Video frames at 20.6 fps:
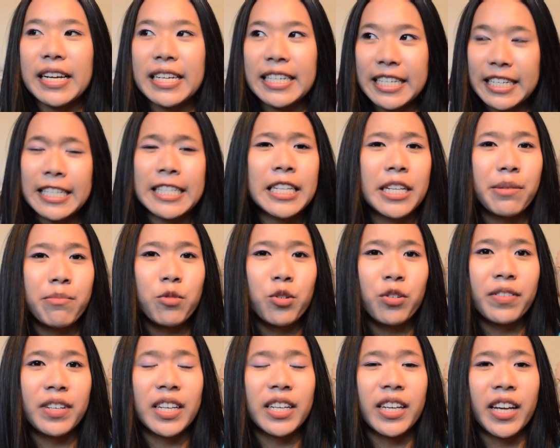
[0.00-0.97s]
Disney
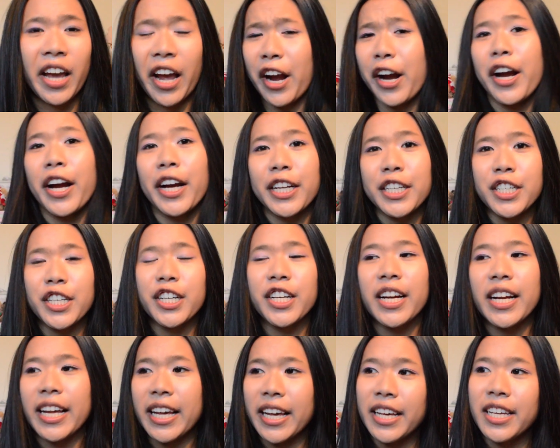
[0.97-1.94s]
movie
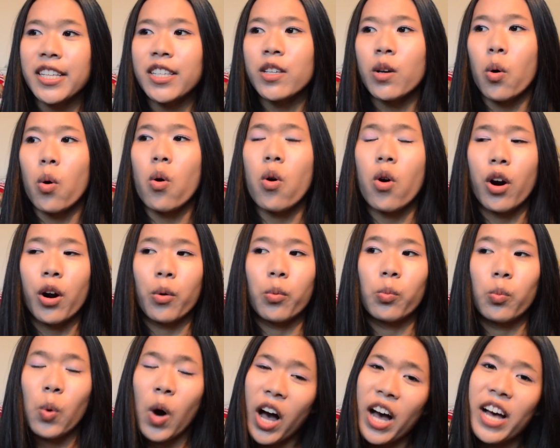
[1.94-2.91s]
character is or
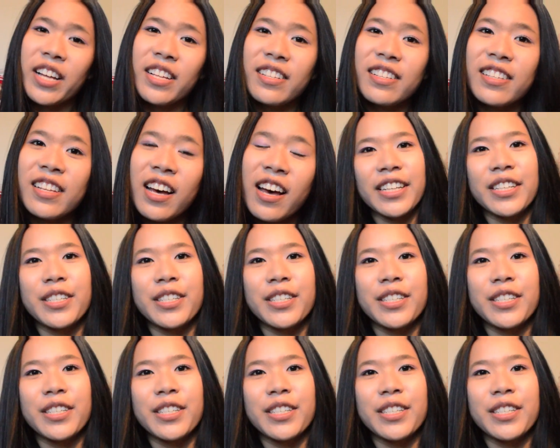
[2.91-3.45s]
was.